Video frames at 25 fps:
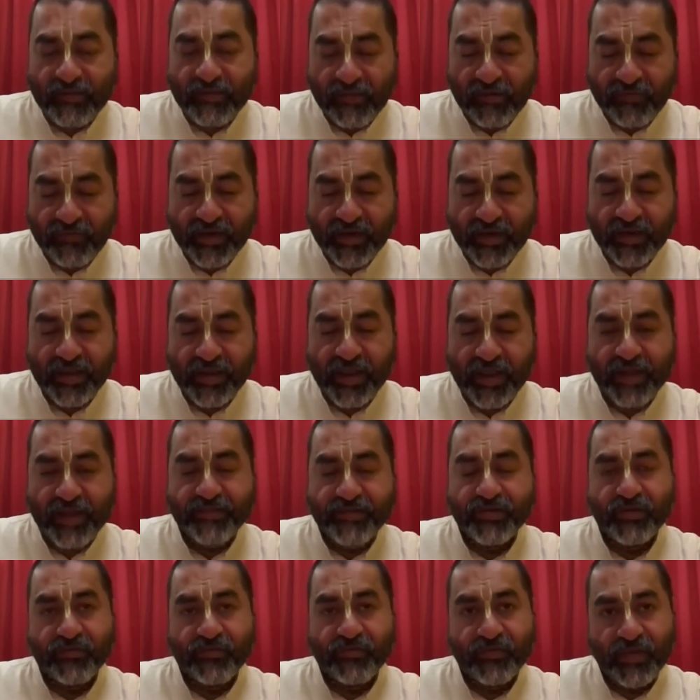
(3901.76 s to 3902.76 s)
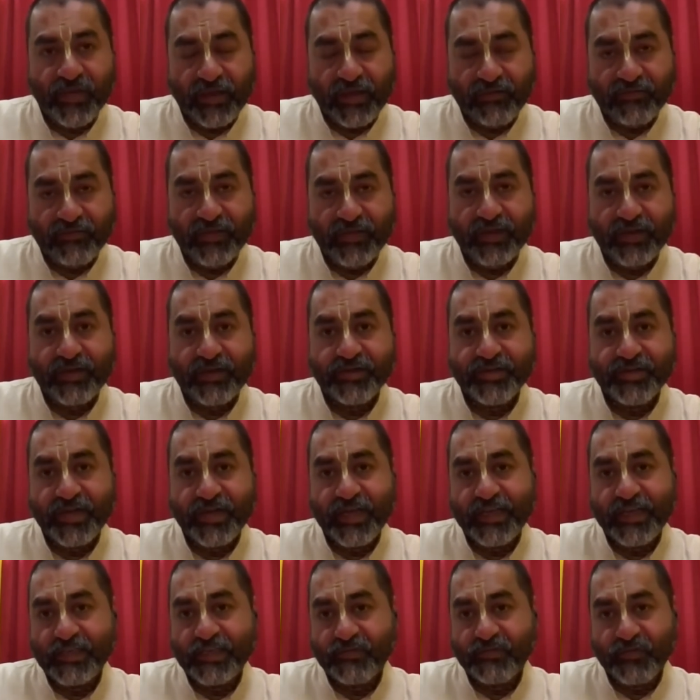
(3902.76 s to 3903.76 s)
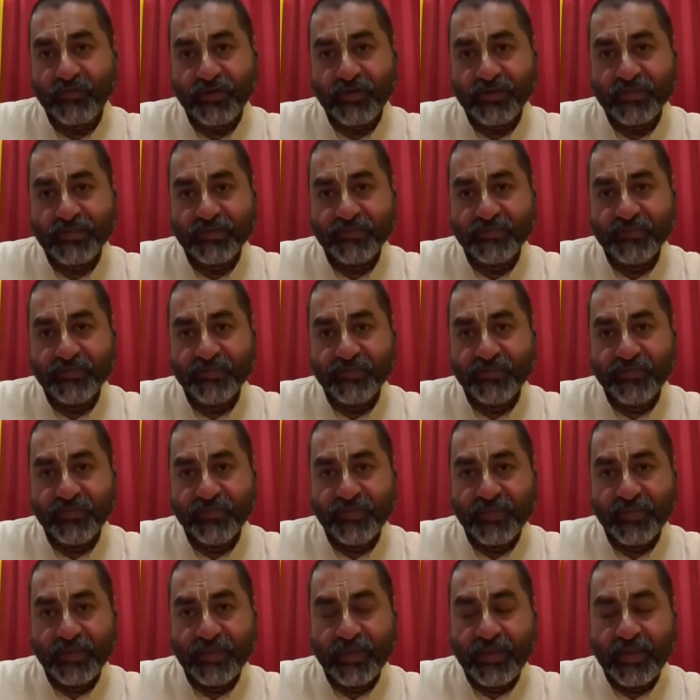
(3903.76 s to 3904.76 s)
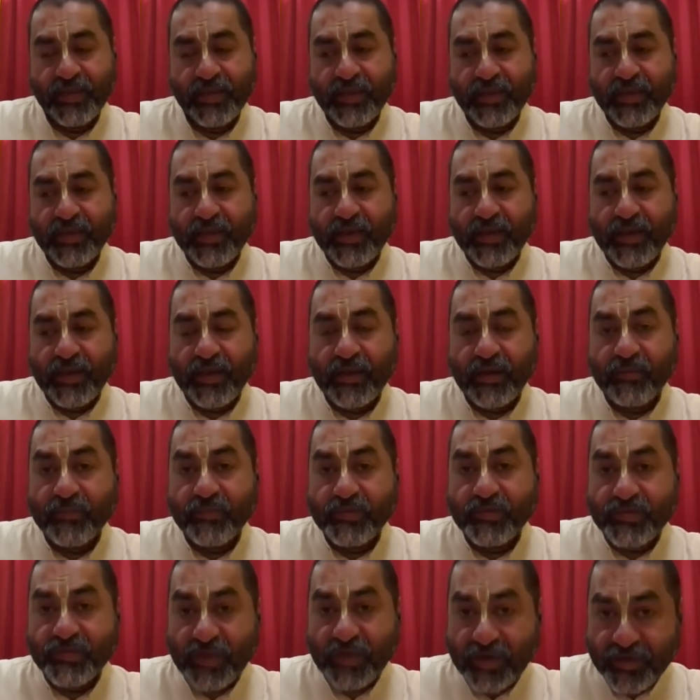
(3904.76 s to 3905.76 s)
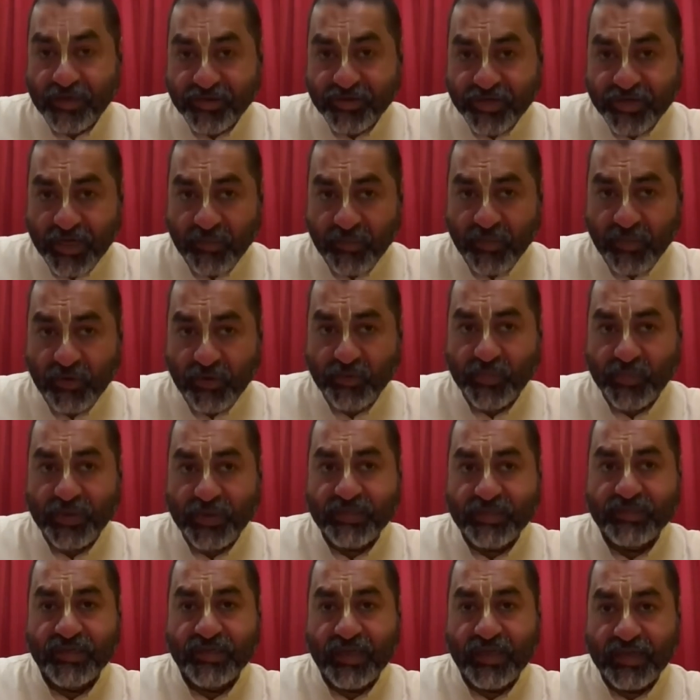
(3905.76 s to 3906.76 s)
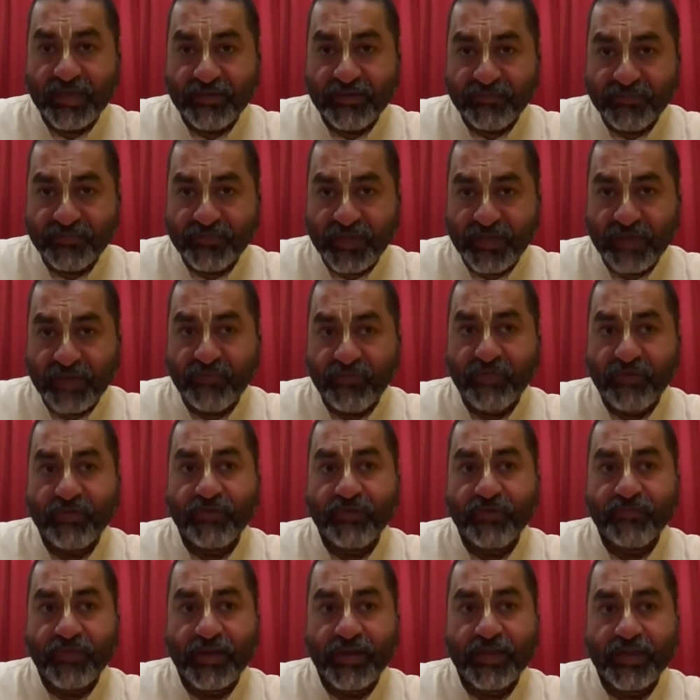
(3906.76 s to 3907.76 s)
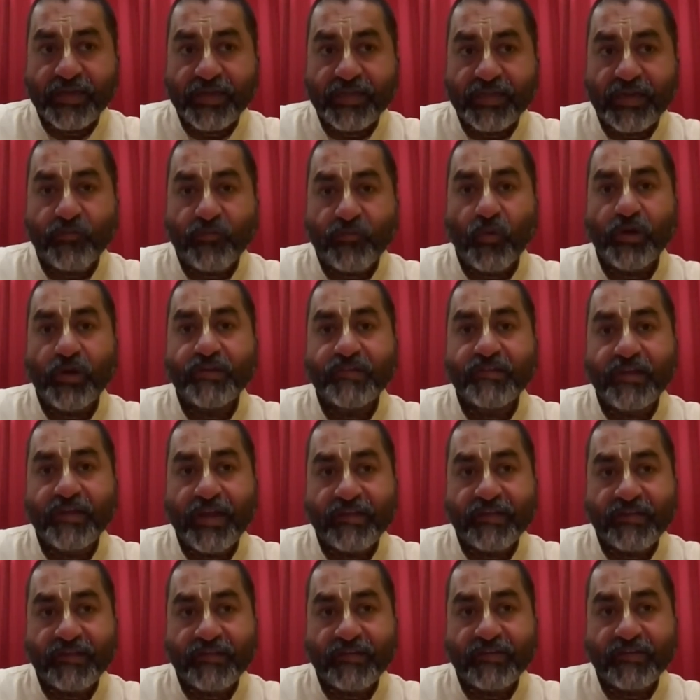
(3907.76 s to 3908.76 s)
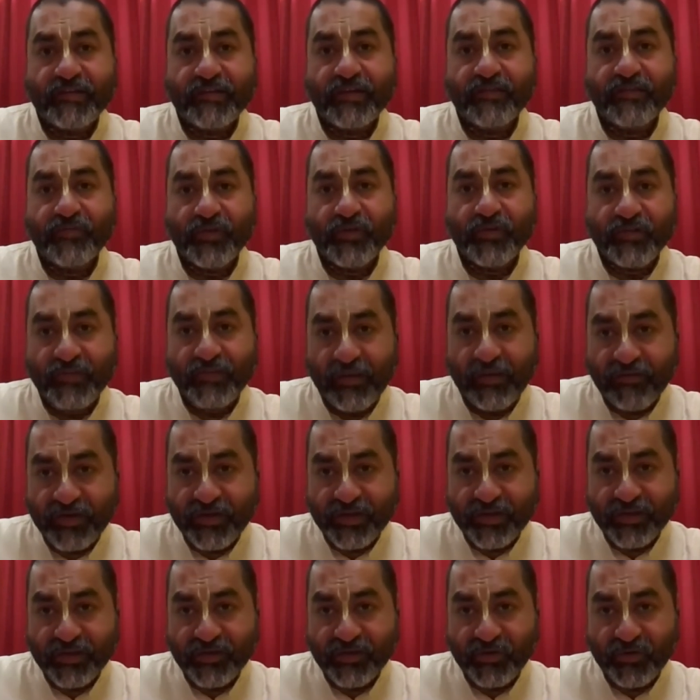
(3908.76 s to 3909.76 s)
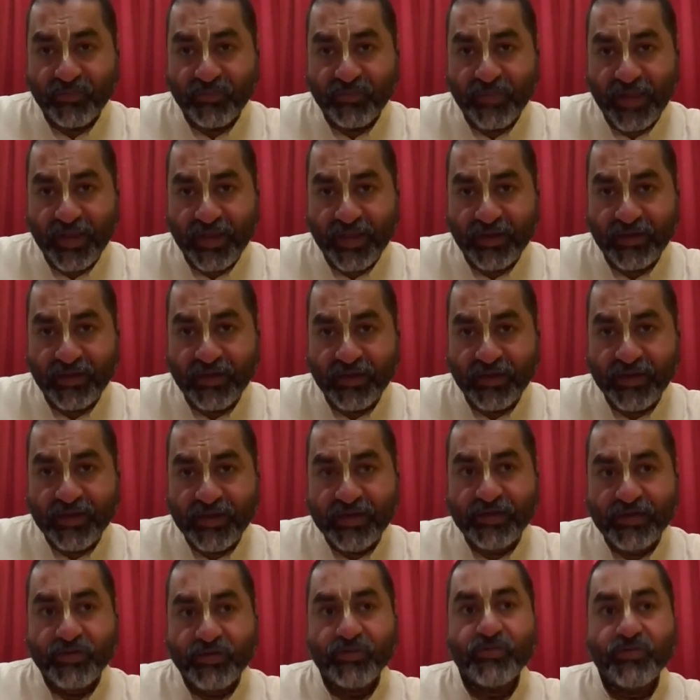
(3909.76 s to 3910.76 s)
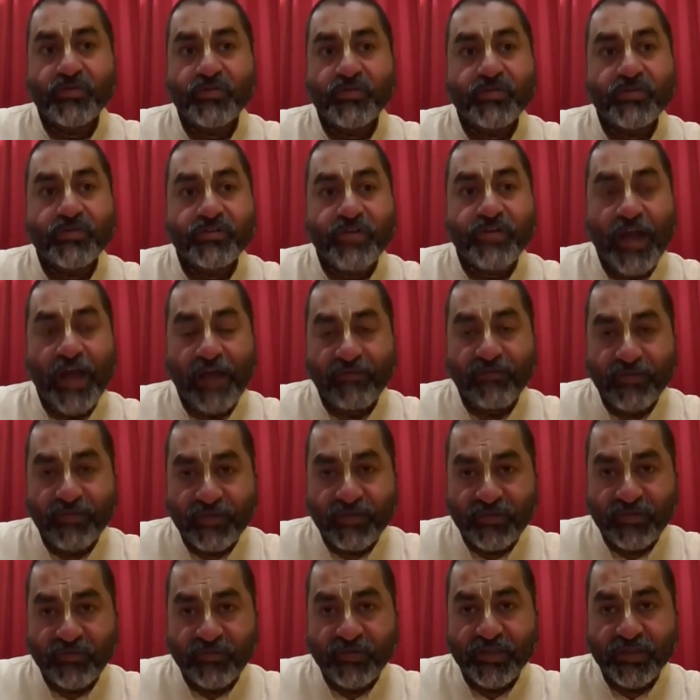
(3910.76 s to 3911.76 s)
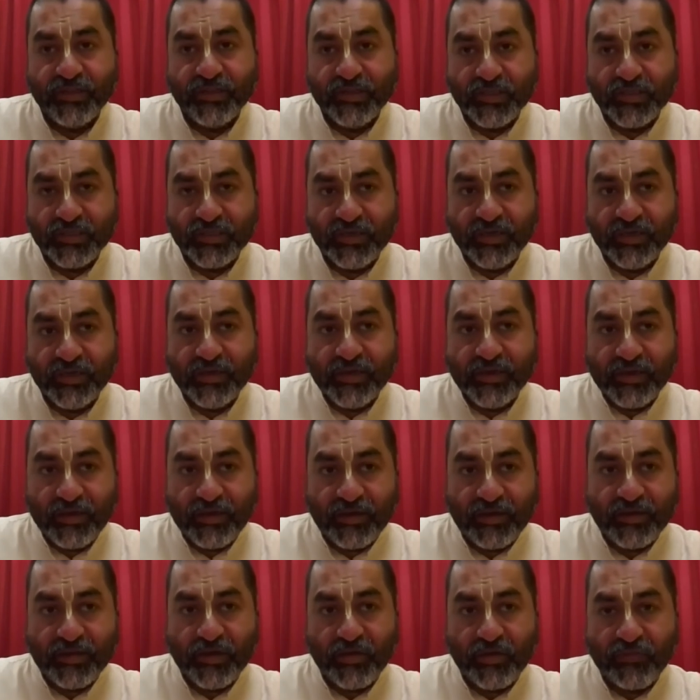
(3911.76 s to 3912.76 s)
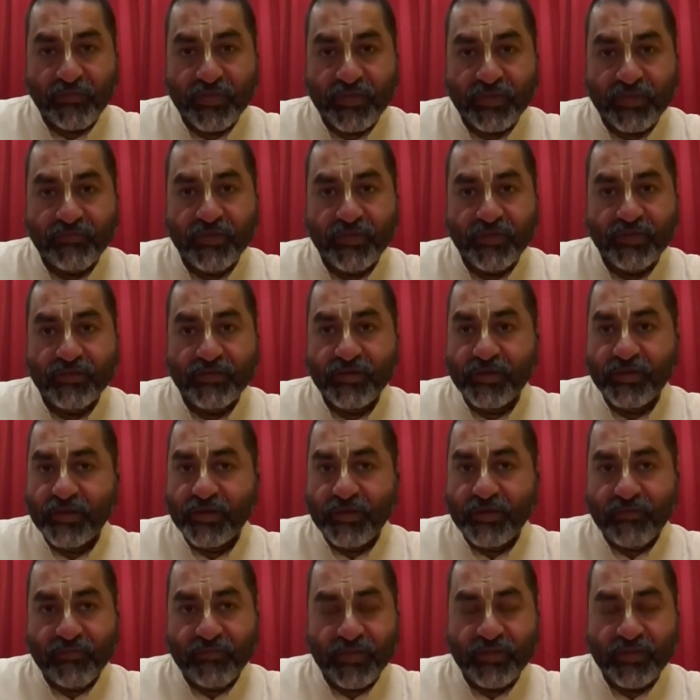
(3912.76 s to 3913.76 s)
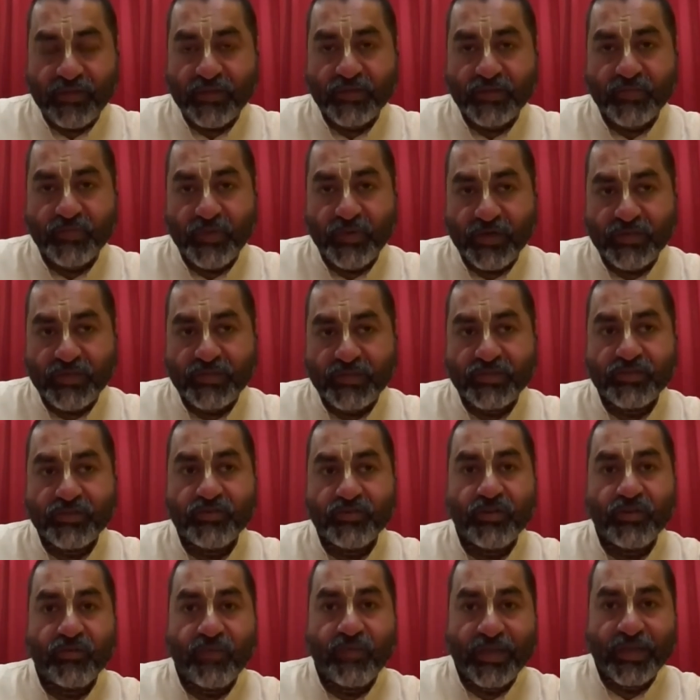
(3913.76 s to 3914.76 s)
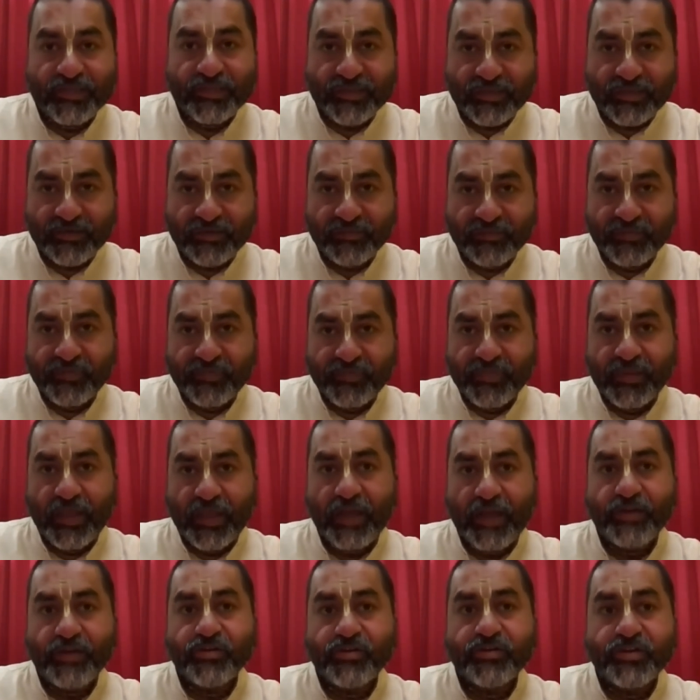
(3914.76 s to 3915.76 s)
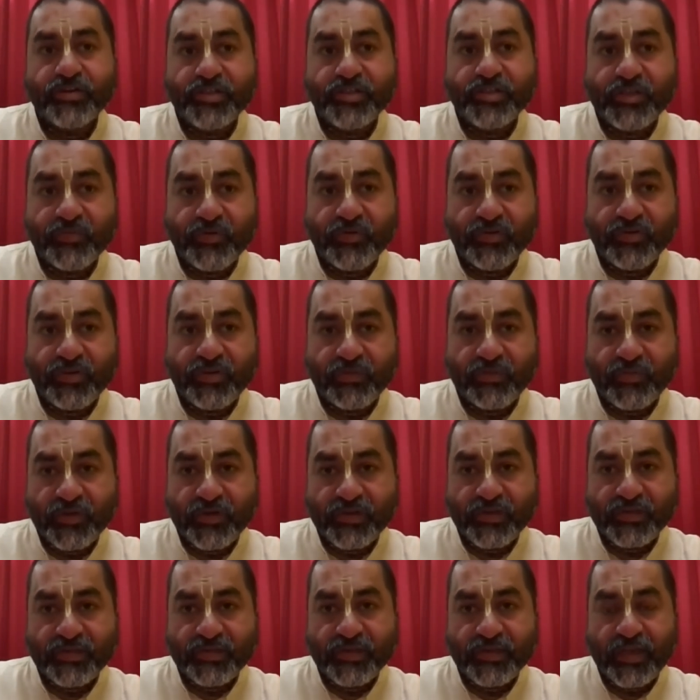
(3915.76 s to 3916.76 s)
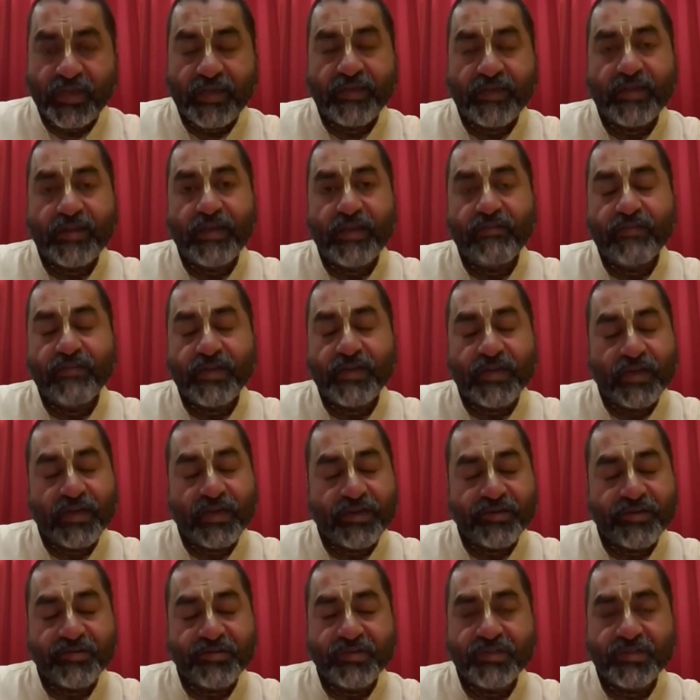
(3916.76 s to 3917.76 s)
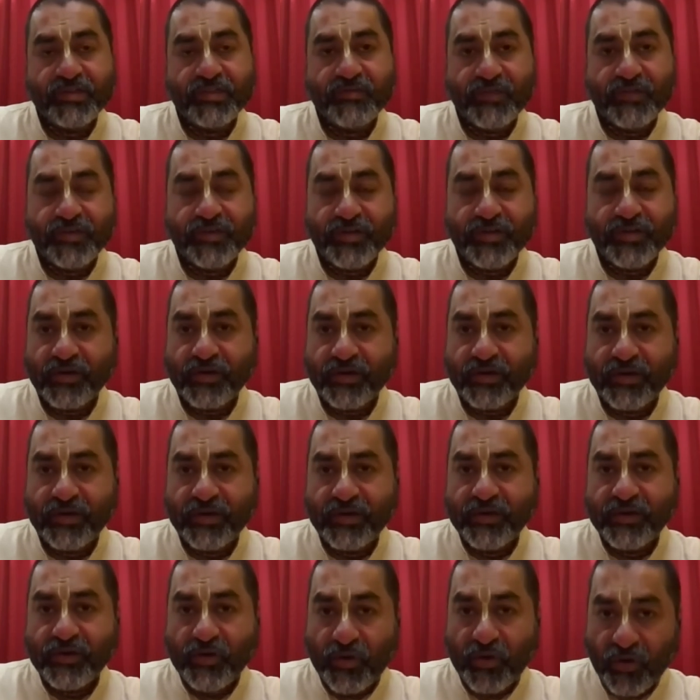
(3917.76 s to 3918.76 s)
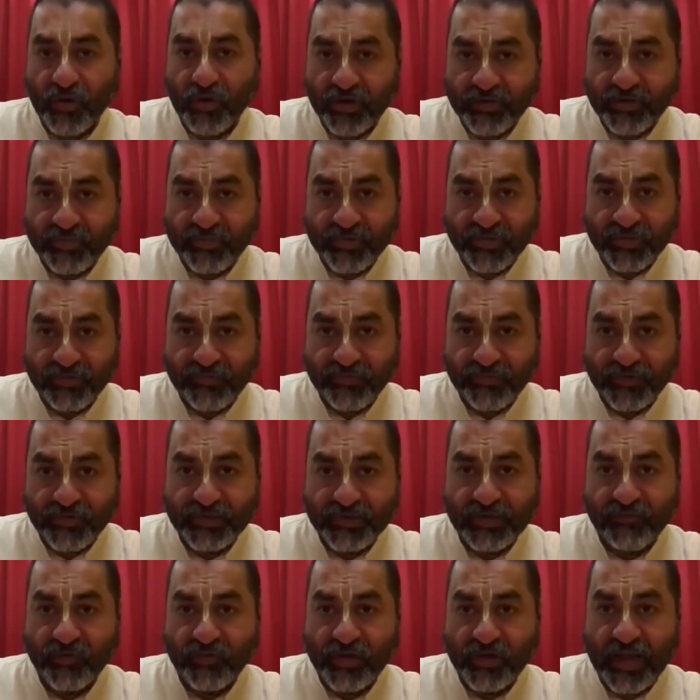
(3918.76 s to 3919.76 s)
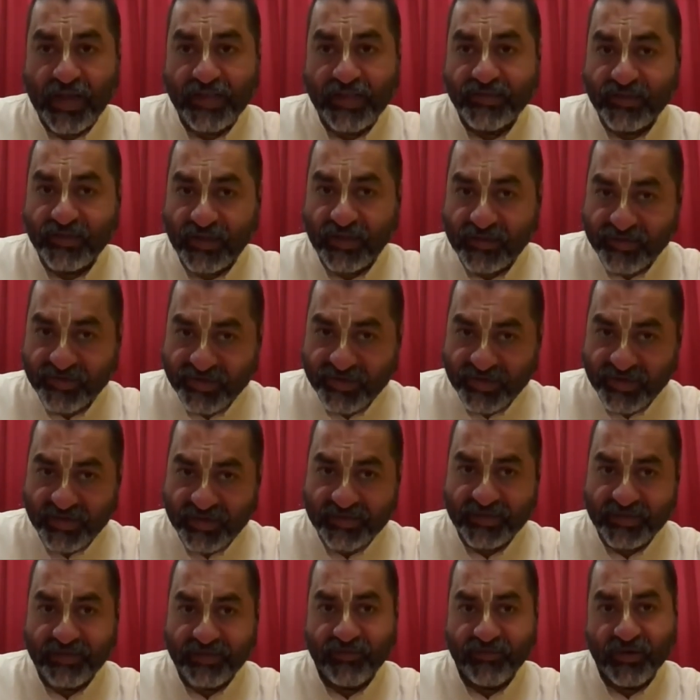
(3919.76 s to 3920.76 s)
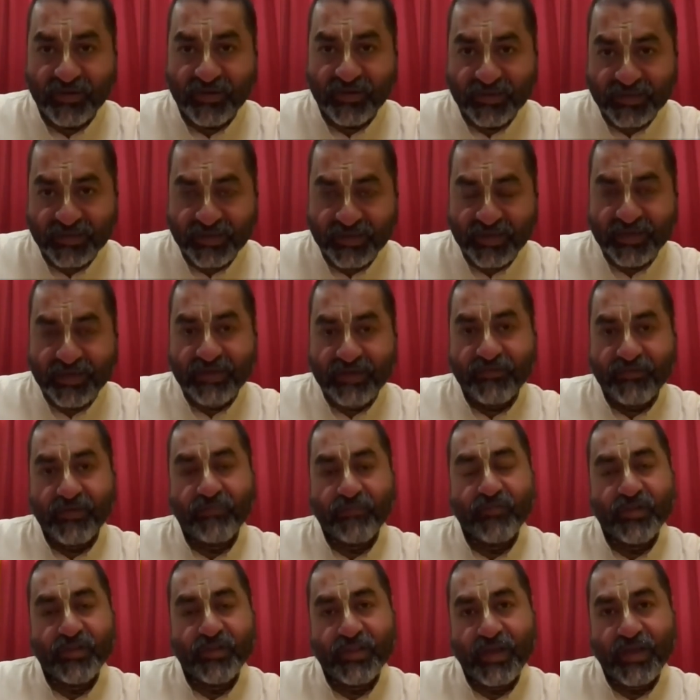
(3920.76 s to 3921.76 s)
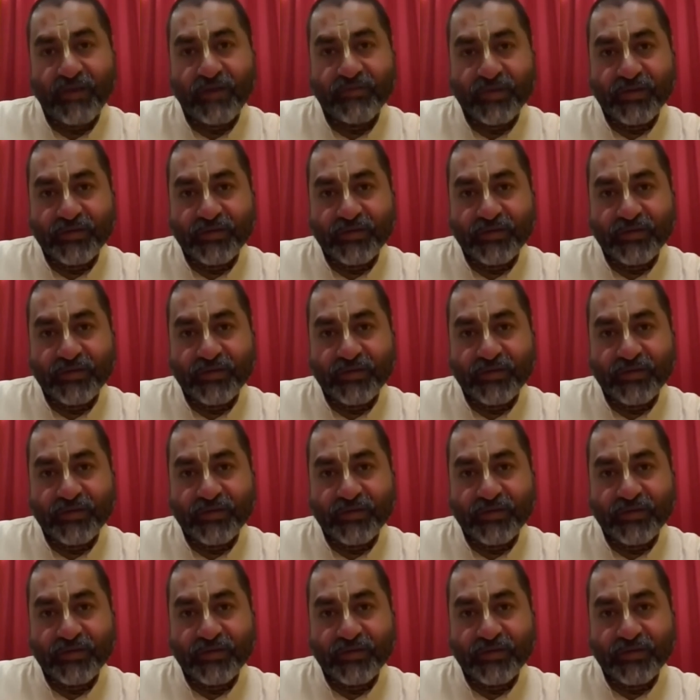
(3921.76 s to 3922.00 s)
an indication of love that Krishna has for us. Study Srila Prabhupada's life, and we will find that what is the necessity for a 70-year-old man to travel with his, with his books to the West and to distribute the books and live in conditions which are horrible for someone as cultured as he was from Vrindavan.